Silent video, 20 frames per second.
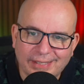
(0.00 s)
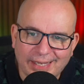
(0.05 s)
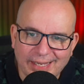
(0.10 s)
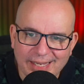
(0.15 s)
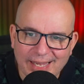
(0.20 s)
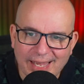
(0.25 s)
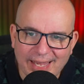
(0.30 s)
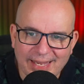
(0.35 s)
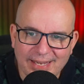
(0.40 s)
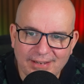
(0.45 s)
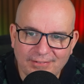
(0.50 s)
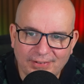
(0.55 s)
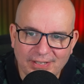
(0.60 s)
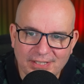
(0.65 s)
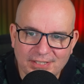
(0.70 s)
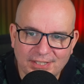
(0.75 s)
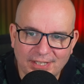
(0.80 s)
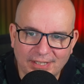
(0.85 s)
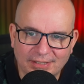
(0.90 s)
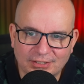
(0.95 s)
Here,
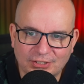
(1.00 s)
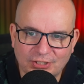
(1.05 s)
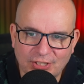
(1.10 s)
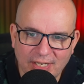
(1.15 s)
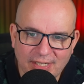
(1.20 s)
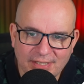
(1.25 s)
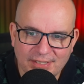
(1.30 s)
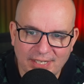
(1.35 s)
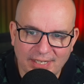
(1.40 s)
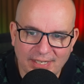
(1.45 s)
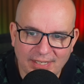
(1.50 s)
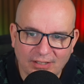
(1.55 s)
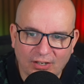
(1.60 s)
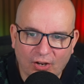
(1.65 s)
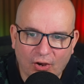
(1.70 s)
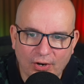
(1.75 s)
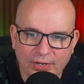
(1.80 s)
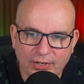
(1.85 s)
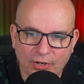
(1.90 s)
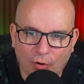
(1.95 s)
EV6 GT
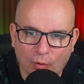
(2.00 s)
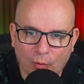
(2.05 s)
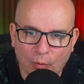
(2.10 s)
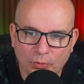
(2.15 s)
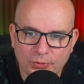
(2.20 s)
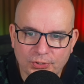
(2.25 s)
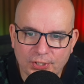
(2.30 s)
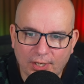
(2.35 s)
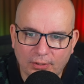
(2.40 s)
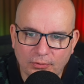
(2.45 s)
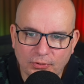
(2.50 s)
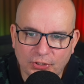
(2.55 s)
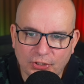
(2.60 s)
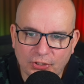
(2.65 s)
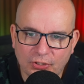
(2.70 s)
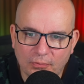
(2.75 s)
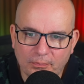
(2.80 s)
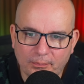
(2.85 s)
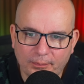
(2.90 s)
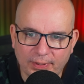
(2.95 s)
Line Auto
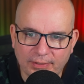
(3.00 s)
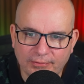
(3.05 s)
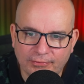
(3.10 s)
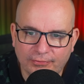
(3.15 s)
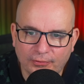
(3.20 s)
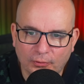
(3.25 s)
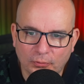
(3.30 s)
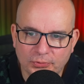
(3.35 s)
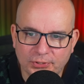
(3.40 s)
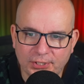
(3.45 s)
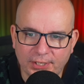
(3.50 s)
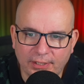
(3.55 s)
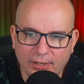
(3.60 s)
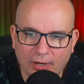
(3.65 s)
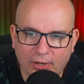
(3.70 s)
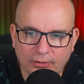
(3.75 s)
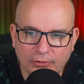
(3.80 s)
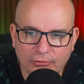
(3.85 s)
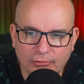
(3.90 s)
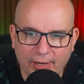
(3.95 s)
should be
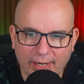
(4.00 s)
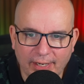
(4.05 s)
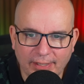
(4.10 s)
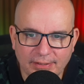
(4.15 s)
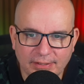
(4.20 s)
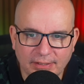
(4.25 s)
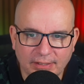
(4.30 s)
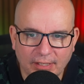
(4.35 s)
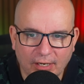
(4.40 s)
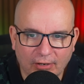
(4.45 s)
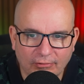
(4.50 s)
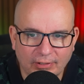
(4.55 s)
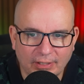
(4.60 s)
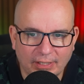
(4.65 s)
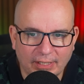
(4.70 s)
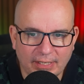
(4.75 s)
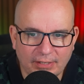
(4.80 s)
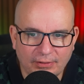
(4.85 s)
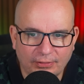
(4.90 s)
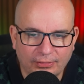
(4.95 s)
49 grand.
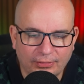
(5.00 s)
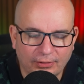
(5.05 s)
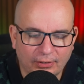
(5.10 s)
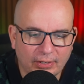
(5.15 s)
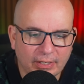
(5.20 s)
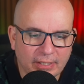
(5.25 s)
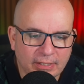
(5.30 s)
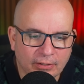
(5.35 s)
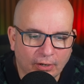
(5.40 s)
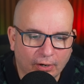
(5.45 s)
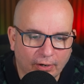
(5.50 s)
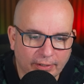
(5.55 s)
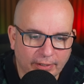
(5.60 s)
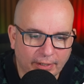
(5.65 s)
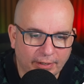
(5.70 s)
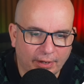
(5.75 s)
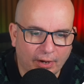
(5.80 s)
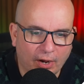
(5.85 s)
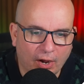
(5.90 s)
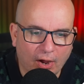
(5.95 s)
Currently
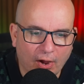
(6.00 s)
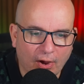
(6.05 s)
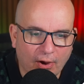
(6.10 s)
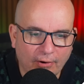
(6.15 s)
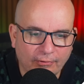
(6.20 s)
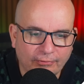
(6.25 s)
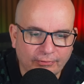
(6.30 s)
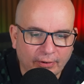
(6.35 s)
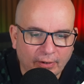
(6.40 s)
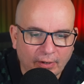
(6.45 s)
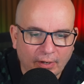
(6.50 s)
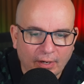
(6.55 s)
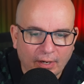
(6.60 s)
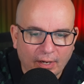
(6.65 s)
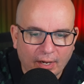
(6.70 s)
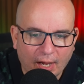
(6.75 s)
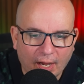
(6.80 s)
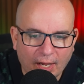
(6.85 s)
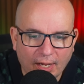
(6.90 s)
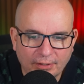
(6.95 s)
39.5.
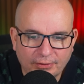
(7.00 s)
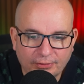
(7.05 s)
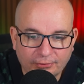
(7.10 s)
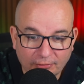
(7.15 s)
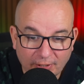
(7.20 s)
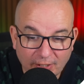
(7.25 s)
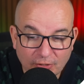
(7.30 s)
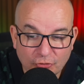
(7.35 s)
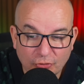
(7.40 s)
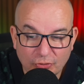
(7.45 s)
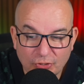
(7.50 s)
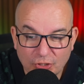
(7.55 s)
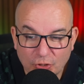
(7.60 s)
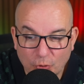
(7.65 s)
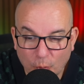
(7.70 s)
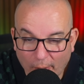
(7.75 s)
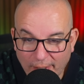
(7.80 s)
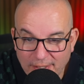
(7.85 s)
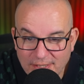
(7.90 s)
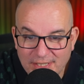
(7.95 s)

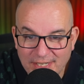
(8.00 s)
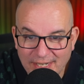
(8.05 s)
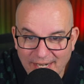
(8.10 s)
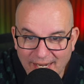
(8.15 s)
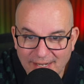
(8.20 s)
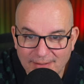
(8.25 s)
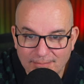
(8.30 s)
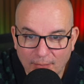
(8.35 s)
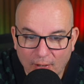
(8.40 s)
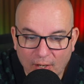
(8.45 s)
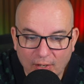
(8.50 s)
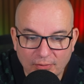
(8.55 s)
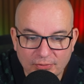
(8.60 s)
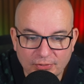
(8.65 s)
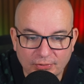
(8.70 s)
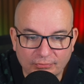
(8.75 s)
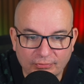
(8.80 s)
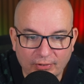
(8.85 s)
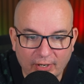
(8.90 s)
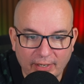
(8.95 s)
328 miles
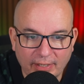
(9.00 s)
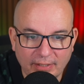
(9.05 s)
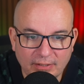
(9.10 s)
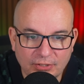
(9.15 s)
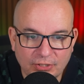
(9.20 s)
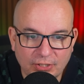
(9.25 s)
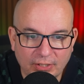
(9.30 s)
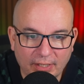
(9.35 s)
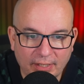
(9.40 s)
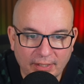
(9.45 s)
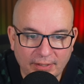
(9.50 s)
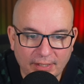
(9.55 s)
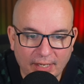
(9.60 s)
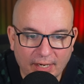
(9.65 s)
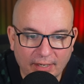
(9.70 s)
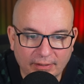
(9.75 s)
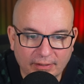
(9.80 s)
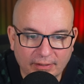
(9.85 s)
of range in that